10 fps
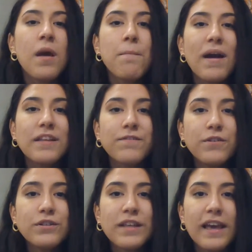My
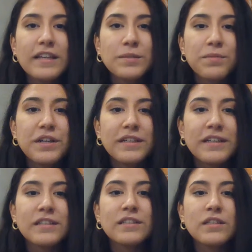first
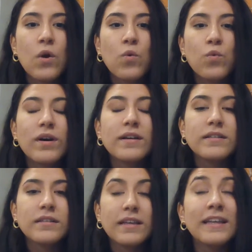experience
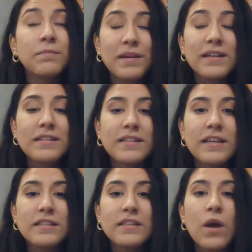was in
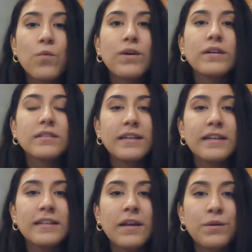business was
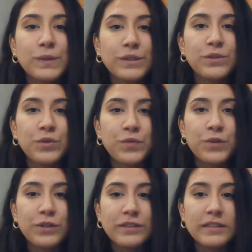in Özyeğin
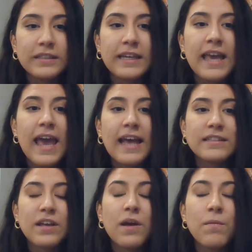University
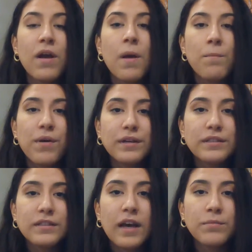as a
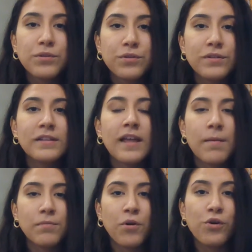part-time student
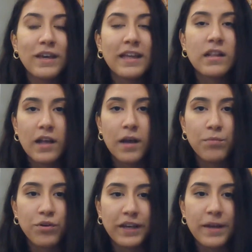employee in
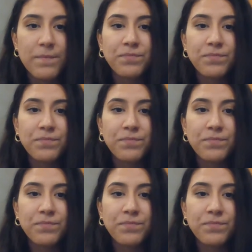library.